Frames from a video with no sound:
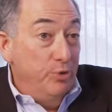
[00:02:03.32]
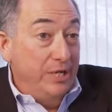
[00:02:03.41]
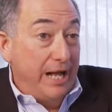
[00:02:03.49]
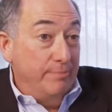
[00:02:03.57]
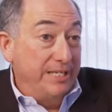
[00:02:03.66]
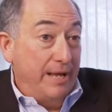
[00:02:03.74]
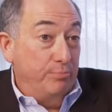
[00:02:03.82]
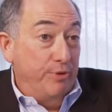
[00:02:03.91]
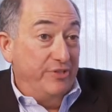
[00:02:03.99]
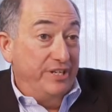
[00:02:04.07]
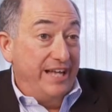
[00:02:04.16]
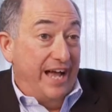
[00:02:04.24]
who comes up
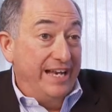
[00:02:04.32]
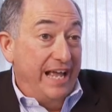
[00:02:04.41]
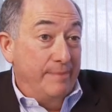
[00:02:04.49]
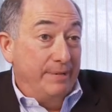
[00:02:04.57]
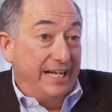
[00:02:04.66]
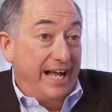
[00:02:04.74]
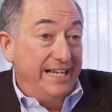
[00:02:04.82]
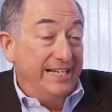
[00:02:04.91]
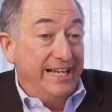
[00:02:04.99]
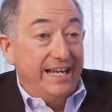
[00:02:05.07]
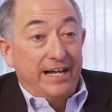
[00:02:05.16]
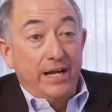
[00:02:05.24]
with the dynamic
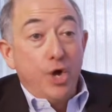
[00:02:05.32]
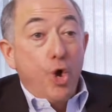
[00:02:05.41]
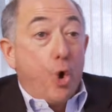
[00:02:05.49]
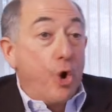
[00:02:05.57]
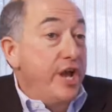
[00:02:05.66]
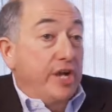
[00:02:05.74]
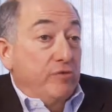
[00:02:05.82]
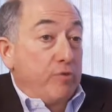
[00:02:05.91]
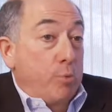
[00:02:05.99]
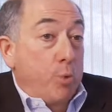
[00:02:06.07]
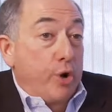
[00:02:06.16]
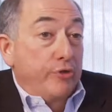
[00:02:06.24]
idea, or you can
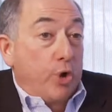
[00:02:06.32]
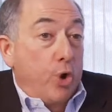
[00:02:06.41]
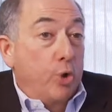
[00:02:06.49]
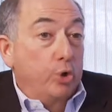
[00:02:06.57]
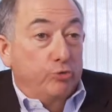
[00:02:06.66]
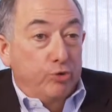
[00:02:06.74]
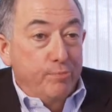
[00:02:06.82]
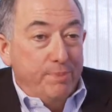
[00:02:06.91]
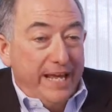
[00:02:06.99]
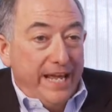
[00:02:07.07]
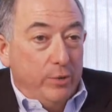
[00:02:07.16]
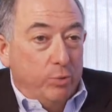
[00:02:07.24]
reward the whole group
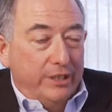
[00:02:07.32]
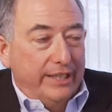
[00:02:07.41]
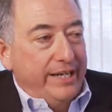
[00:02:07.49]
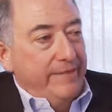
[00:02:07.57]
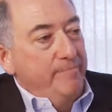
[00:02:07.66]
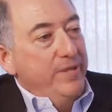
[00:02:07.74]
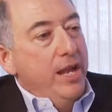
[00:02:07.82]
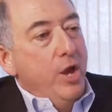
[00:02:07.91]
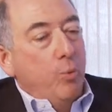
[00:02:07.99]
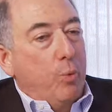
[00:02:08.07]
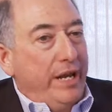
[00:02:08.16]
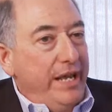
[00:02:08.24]
equally.
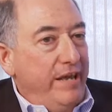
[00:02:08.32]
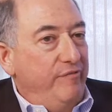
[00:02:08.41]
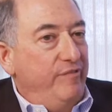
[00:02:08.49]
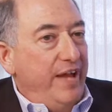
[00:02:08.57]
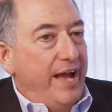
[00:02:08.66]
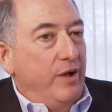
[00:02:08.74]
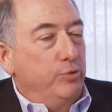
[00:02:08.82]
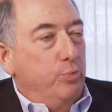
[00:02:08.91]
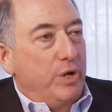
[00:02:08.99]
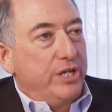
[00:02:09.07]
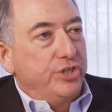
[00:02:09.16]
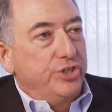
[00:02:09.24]
What he found
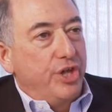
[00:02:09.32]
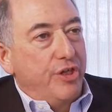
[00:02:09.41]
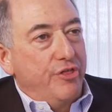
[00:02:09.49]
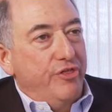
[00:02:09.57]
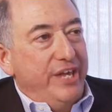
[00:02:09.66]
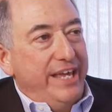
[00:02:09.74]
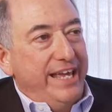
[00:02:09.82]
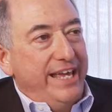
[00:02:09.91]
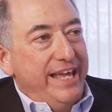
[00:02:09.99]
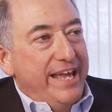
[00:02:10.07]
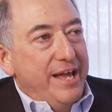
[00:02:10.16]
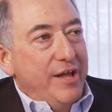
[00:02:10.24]
was
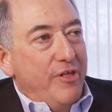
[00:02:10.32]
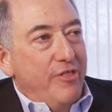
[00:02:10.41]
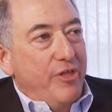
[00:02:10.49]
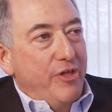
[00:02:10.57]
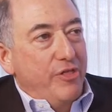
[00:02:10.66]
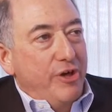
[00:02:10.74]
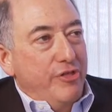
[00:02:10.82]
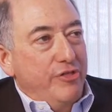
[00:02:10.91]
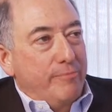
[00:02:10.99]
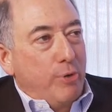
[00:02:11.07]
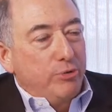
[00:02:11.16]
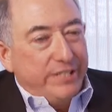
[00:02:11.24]
the
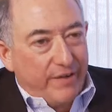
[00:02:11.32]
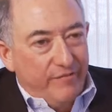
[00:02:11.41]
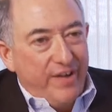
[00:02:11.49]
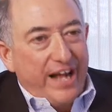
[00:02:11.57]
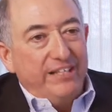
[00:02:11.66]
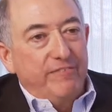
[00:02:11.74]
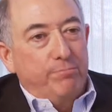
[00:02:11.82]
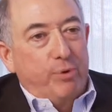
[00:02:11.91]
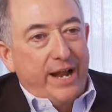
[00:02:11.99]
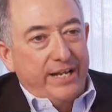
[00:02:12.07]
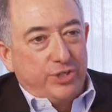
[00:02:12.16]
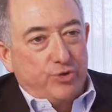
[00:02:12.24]
most effective
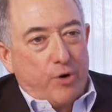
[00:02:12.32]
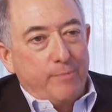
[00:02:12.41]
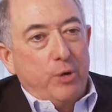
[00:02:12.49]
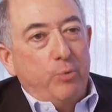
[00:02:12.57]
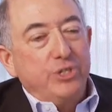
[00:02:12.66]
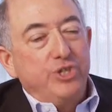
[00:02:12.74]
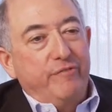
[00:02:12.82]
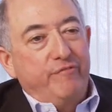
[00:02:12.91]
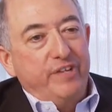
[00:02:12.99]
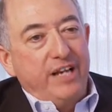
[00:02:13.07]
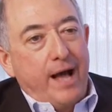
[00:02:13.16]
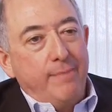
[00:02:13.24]
brainstorming was the
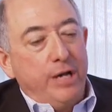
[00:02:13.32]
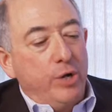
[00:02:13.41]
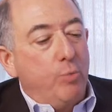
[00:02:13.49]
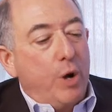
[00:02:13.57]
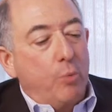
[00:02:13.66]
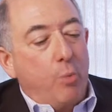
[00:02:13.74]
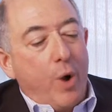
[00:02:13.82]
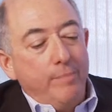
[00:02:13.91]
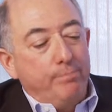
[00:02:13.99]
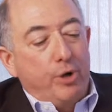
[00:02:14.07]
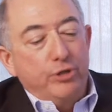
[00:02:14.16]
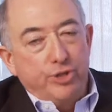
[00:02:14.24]
phenomenon where
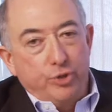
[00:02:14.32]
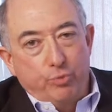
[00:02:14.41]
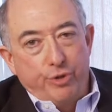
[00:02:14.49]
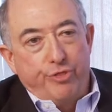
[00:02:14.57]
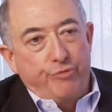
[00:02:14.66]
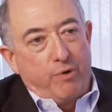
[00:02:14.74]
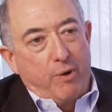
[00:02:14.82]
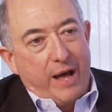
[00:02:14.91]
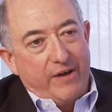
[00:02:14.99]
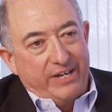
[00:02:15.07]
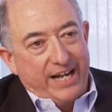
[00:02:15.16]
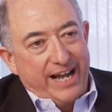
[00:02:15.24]
one person would throw
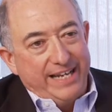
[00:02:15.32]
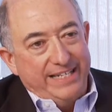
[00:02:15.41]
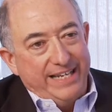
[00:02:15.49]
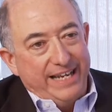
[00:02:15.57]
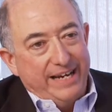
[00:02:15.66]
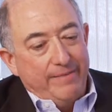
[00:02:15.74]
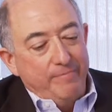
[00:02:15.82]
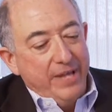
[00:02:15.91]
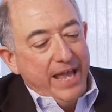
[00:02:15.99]
out an idea,